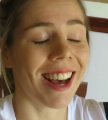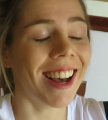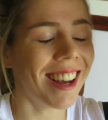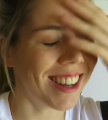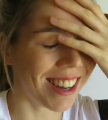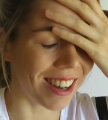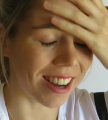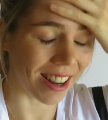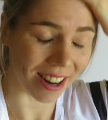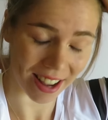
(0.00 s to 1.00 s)

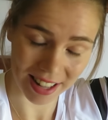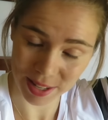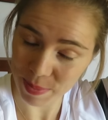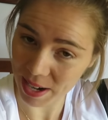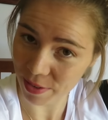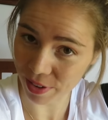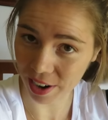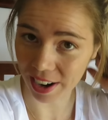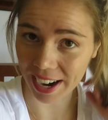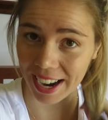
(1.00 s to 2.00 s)
oh, it's been a
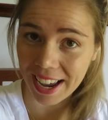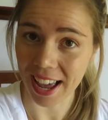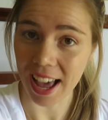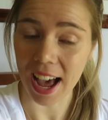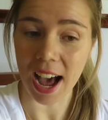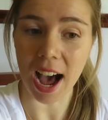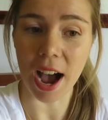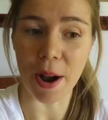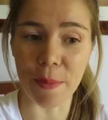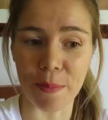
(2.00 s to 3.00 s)
very
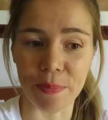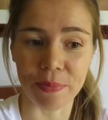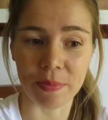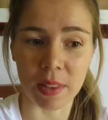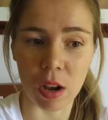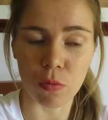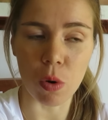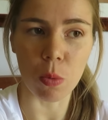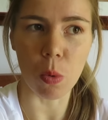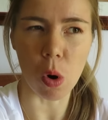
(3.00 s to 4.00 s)
um,
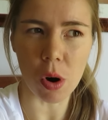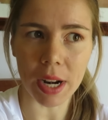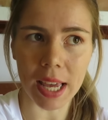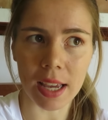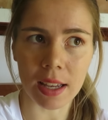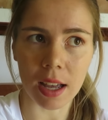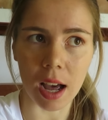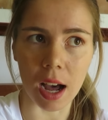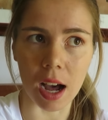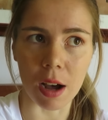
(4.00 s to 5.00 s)
rewarding
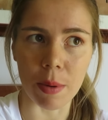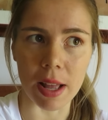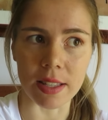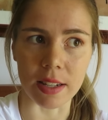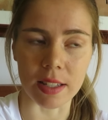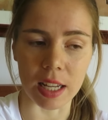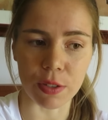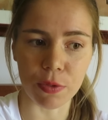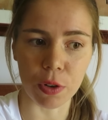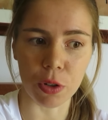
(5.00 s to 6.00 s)
um, and
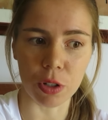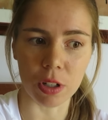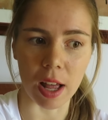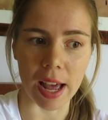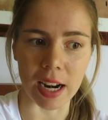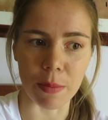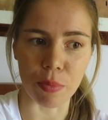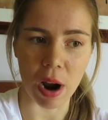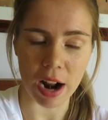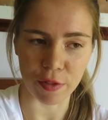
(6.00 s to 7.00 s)
successful and I'm
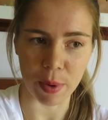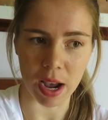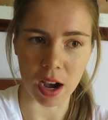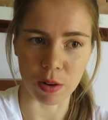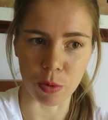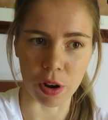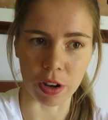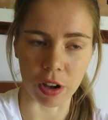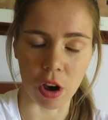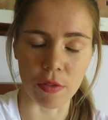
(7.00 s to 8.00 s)
proud of my hard
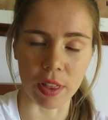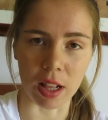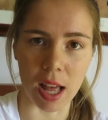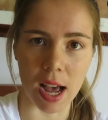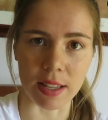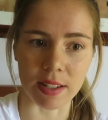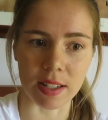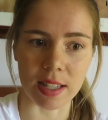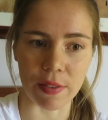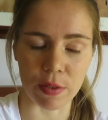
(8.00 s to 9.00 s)
work over the
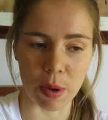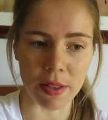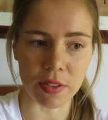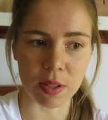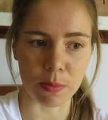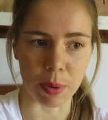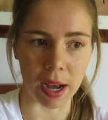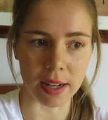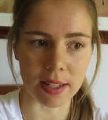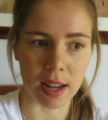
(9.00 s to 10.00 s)
last seven months
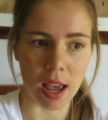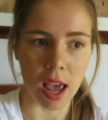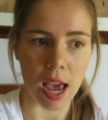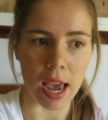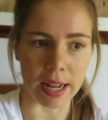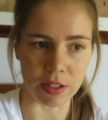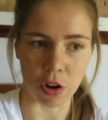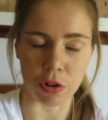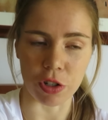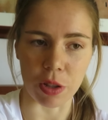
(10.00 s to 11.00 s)
but it's
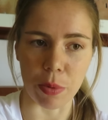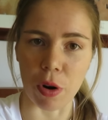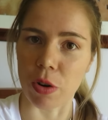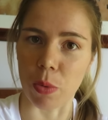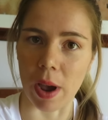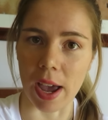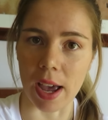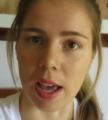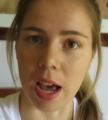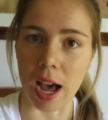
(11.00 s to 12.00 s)
gotten to the point
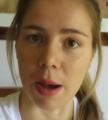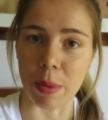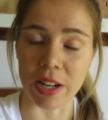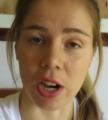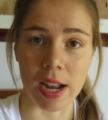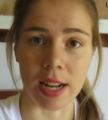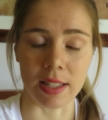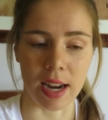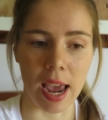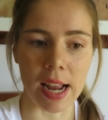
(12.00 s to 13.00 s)
where uh, my diet
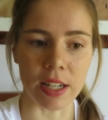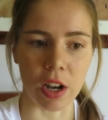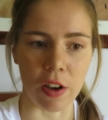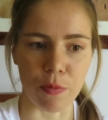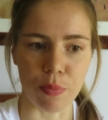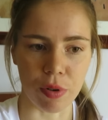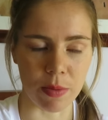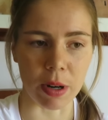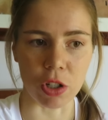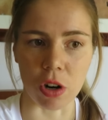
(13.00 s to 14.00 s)
needs to end. I've
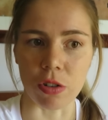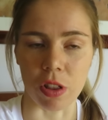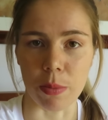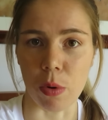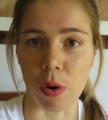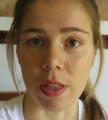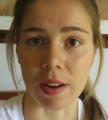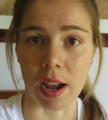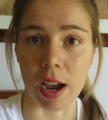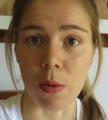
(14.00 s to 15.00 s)
pretty much gotten to the point
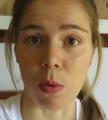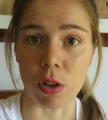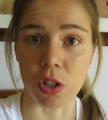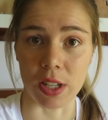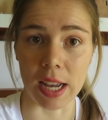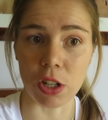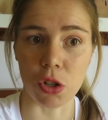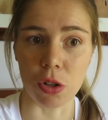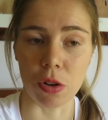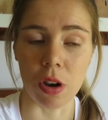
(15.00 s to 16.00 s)
that I want to get
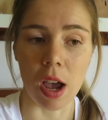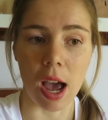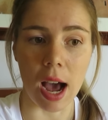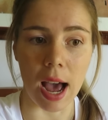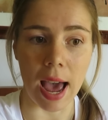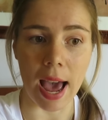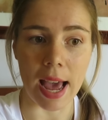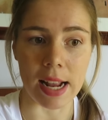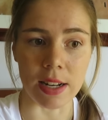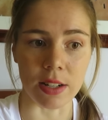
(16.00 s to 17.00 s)
to
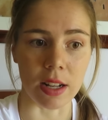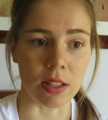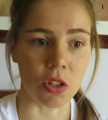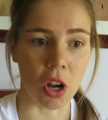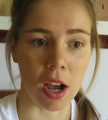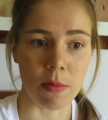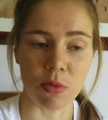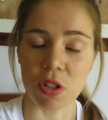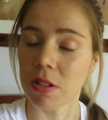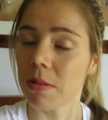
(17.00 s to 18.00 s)
and it's time
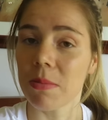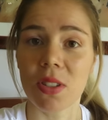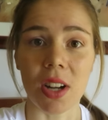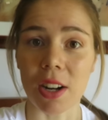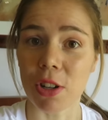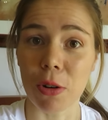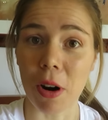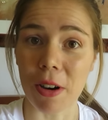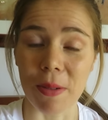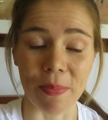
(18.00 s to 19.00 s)
to start to
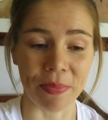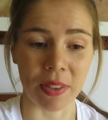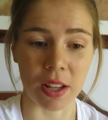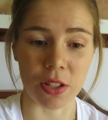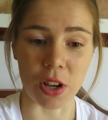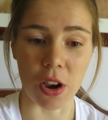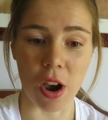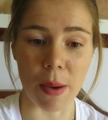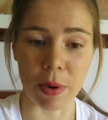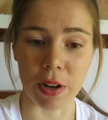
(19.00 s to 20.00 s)
grow. So
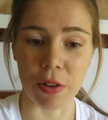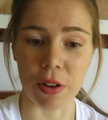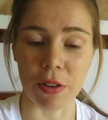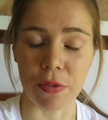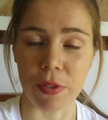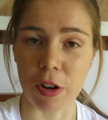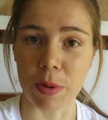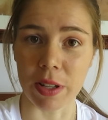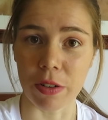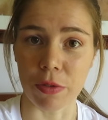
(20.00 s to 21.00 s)
I'm gonna film
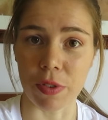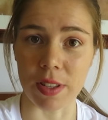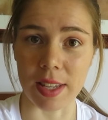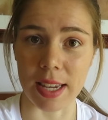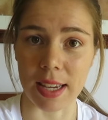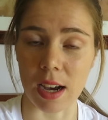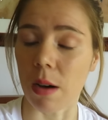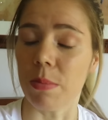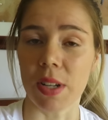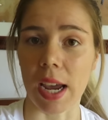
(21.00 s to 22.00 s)
a little physique
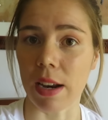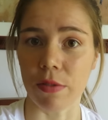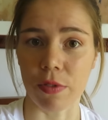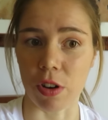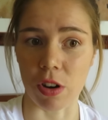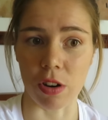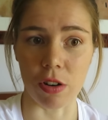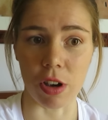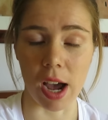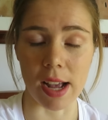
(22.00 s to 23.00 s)
update for
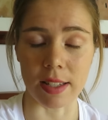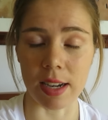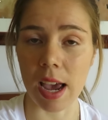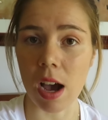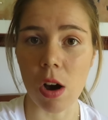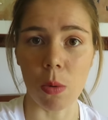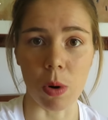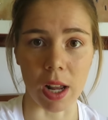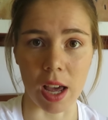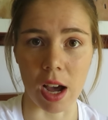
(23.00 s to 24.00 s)
you guys now,
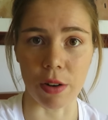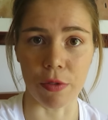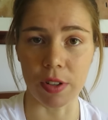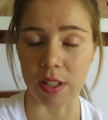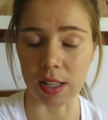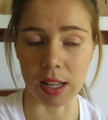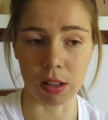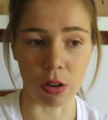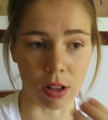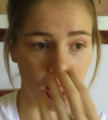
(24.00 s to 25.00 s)
what I kind of physically
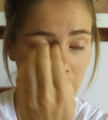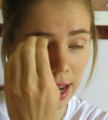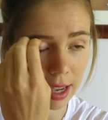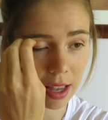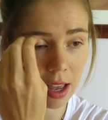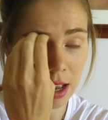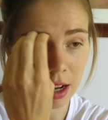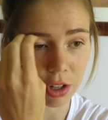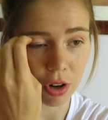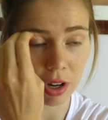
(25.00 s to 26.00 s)
look like.
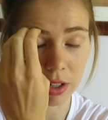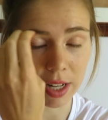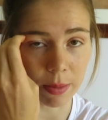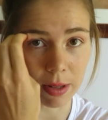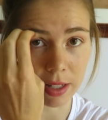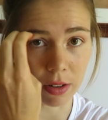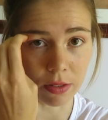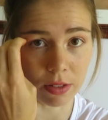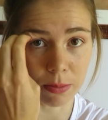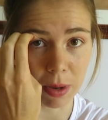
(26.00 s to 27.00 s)
I try not to take
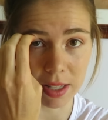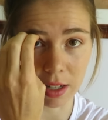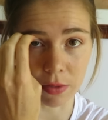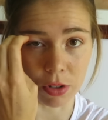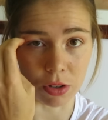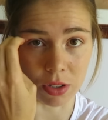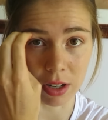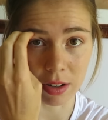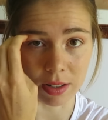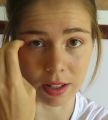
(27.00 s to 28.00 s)
myself too
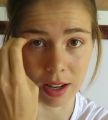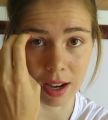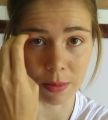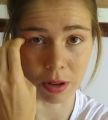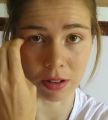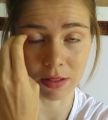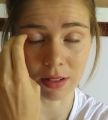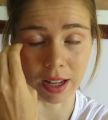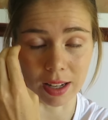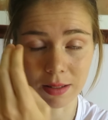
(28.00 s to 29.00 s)
seriously. I'm not
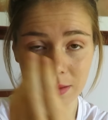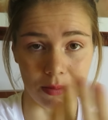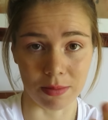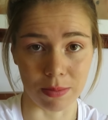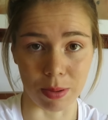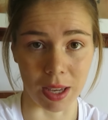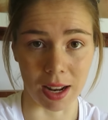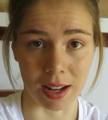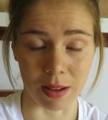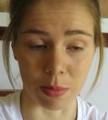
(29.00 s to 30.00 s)
like
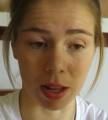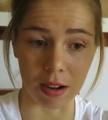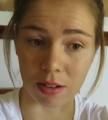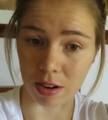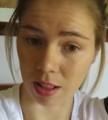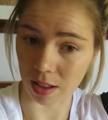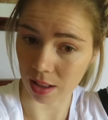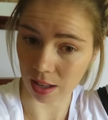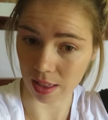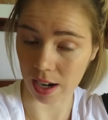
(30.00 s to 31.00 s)
bikini competitor or anything
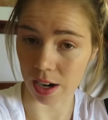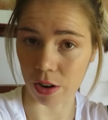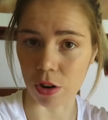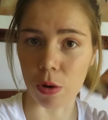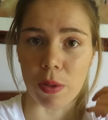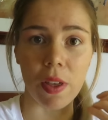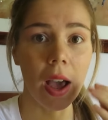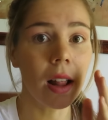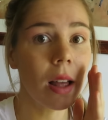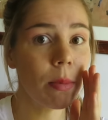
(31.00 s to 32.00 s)
like that. I don't know what the
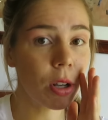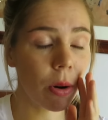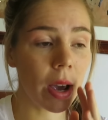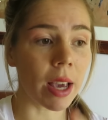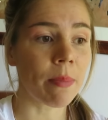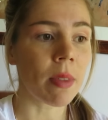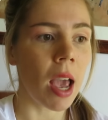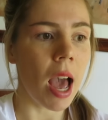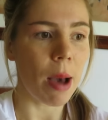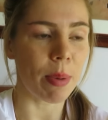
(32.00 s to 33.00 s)
hell I'm doing.
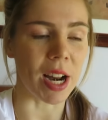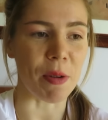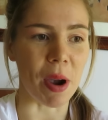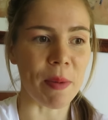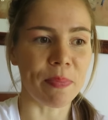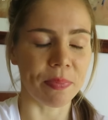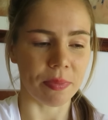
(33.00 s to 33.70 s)
But anyway,